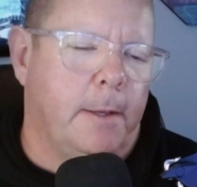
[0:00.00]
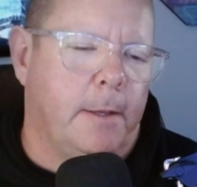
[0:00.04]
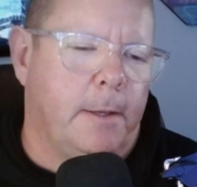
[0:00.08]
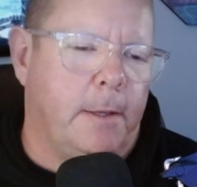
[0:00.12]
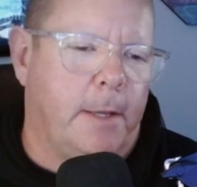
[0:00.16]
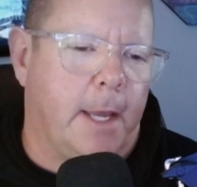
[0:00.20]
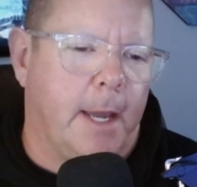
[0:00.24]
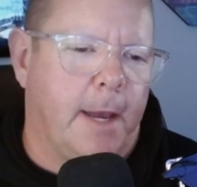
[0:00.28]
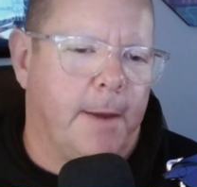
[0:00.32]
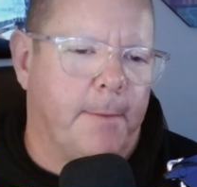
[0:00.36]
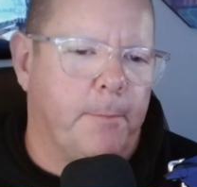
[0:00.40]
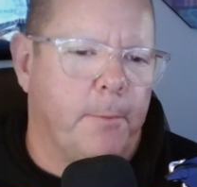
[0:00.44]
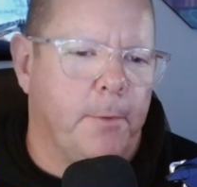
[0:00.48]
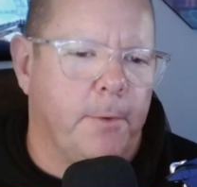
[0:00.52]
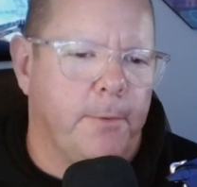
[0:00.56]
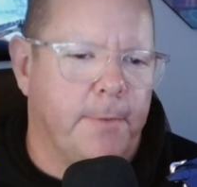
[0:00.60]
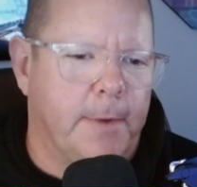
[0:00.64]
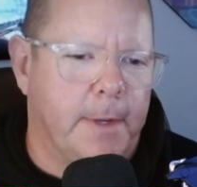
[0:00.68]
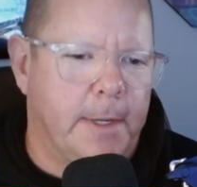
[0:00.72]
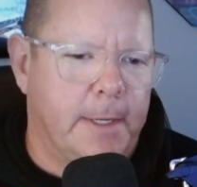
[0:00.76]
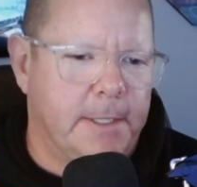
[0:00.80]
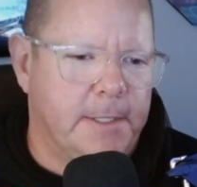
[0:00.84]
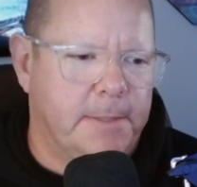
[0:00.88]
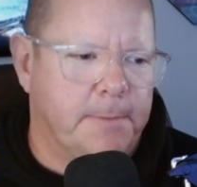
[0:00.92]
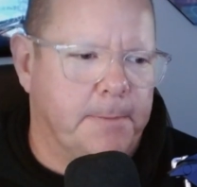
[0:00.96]
Yeah,
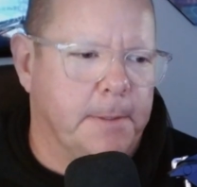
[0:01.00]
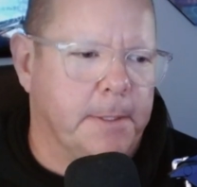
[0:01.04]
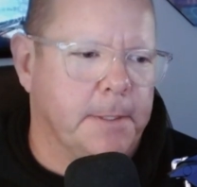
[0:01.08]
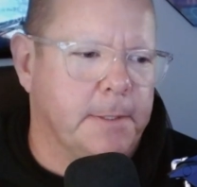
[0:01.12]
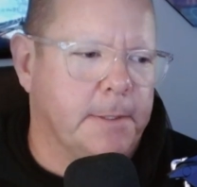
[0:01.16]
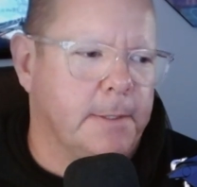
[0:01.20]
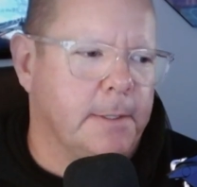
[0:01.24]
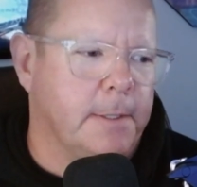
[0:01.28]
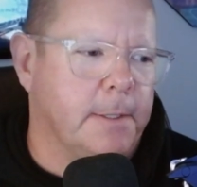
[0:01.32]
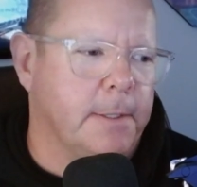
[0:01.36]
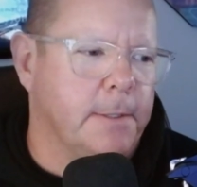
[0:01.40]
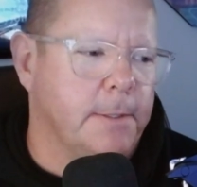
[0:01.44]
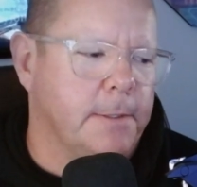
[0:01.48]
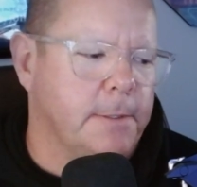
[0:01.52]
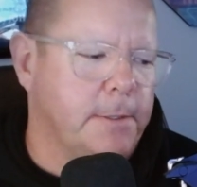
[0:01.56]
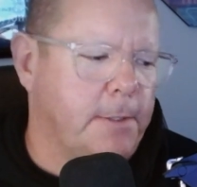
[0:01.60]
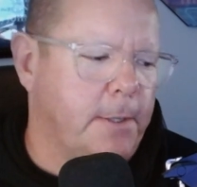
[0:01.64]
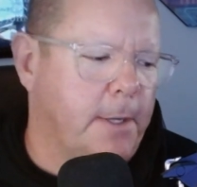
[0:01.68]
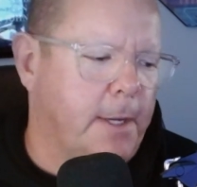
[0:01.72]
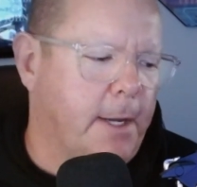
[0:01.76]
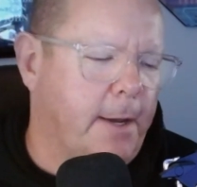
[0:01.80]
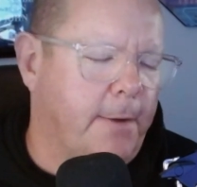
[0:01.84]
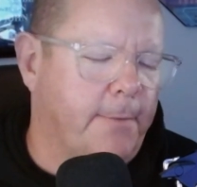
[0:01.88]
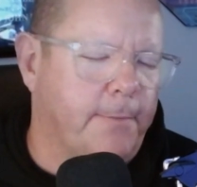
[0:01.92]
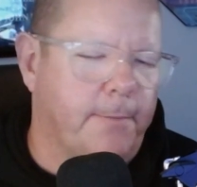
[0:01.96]
moving expenses,
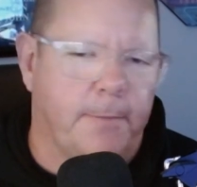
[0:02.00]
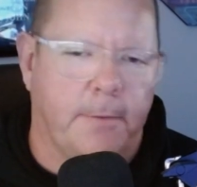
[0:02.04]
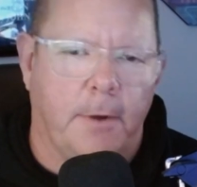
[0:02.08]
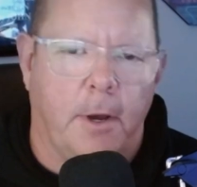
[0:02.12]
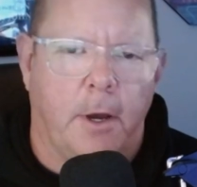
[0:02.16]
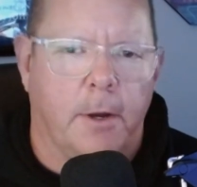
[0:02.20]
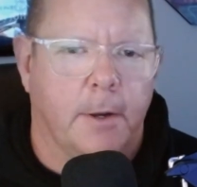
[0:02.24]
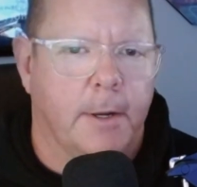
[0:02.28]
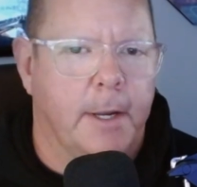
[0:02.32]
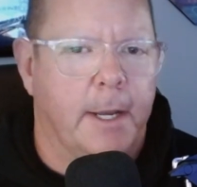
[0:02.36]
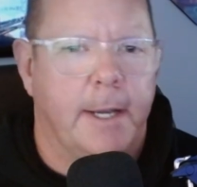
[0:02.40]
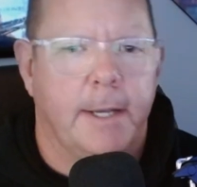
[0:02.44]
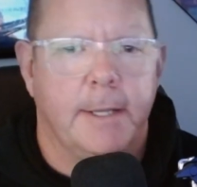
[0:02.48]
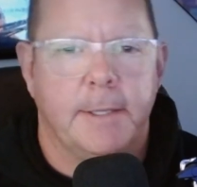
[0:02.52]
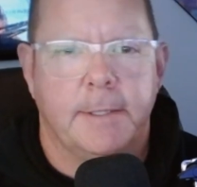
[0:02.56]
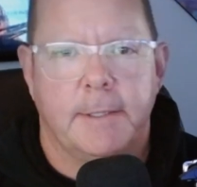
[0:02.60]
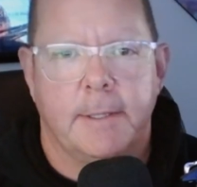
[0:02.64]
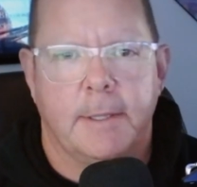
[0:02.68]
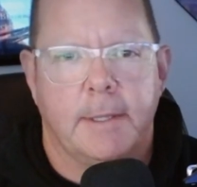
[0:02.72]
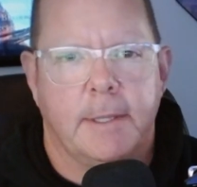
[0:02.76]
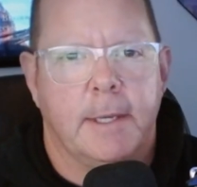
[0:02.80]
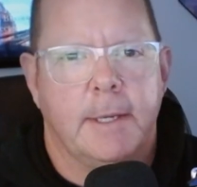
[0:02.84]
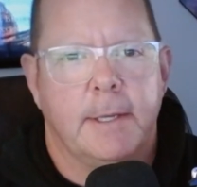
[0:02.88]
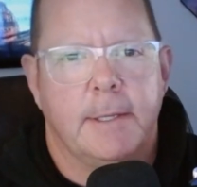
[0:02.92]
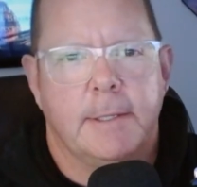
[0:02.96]
you have all kinds
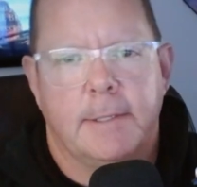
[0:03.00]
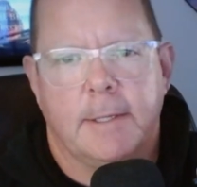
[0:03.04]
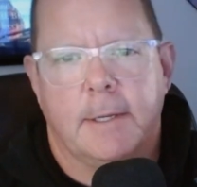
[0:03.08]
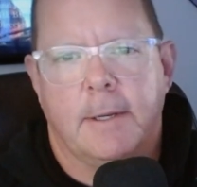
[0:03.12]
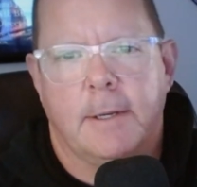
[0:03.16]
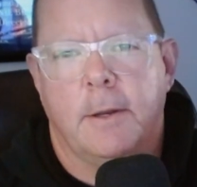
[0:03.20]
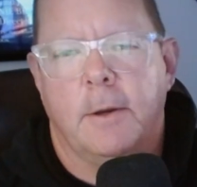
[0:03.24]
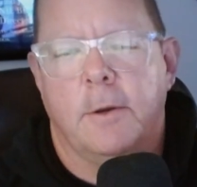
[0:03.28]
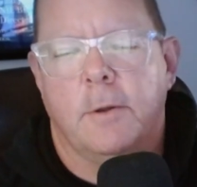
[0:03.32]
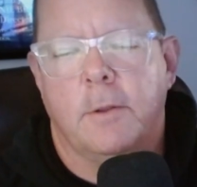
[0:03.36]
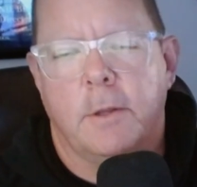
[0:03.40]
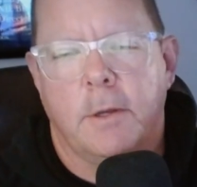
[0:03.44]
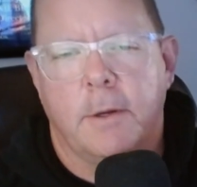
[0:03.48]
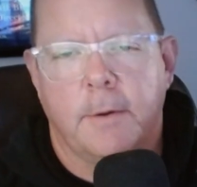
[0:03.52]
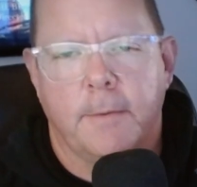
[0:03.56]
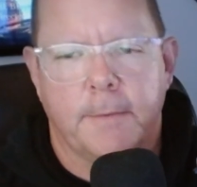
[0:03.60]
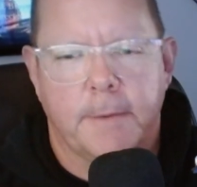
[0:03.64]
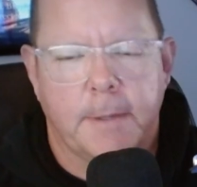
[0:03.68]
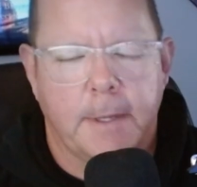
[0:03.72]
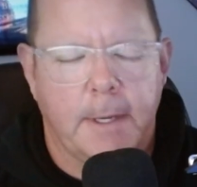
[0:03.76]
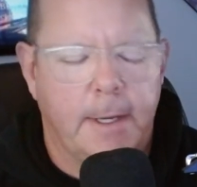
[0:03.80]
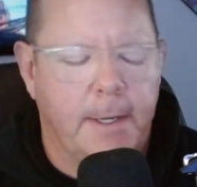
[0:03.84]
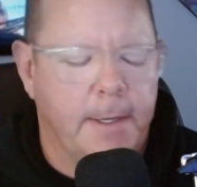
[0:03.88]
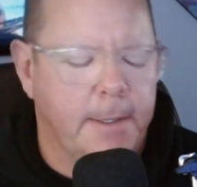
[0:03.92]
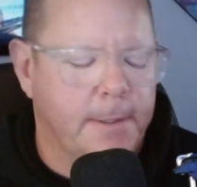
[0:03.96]
of things that go along with
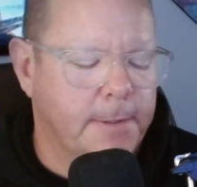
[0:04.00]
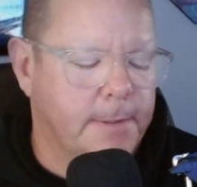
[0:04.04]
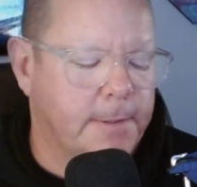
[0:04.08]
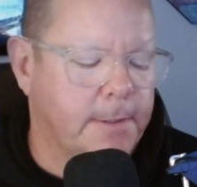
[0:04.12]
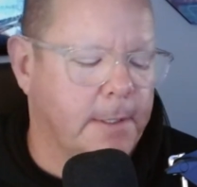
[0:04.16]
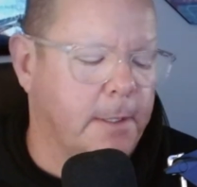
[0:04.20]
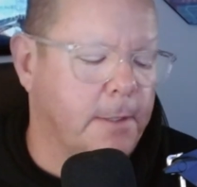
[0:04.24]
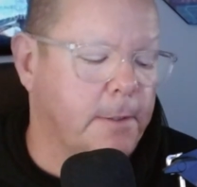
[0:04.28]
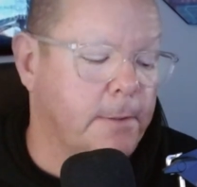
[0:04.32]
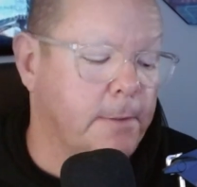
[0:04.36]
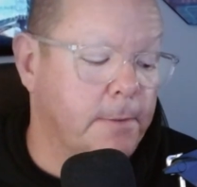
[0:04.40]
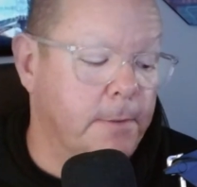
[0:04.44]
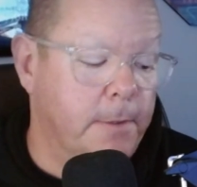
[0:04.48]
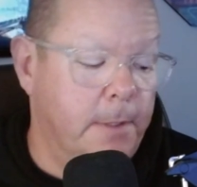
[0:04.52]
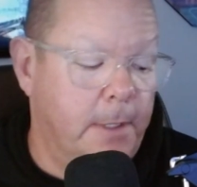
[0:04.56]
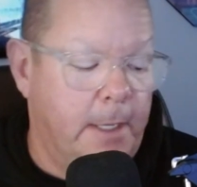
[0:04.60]
that. So